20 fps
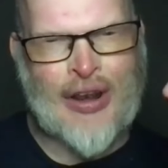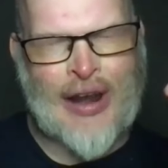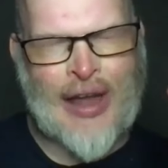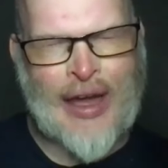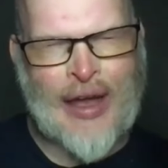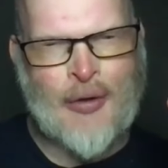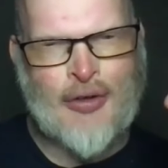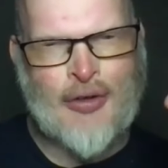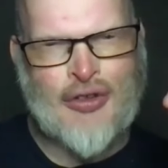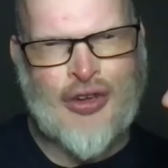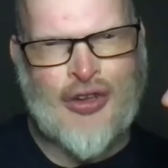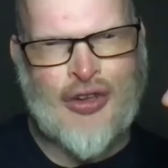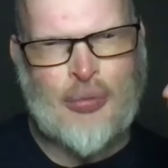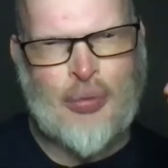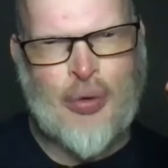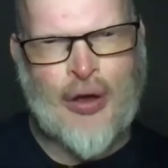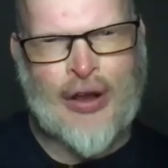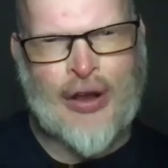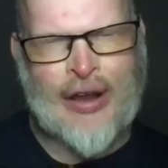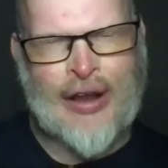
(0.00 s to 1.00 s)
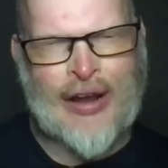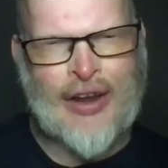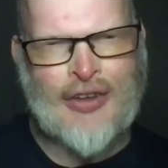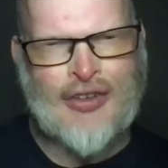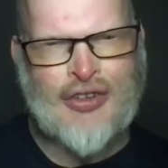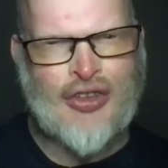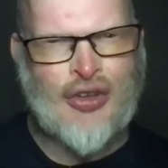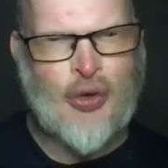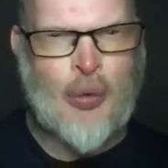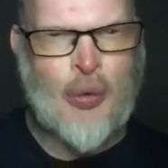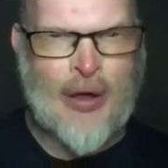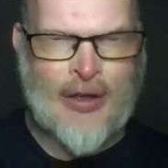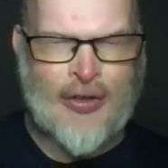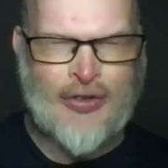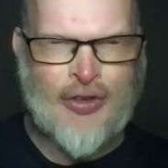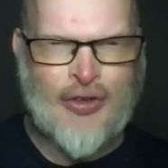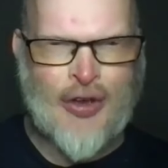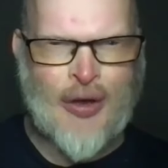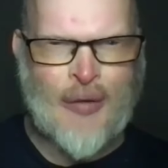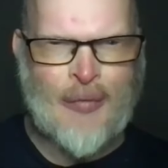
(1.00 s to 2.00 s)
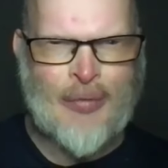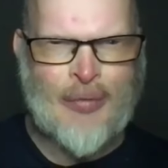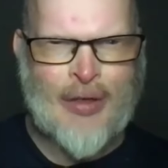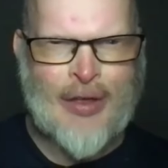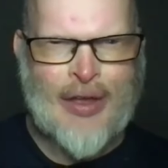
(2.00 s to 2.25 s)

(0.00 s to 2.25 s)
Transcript: languages, but in English it's a weird term.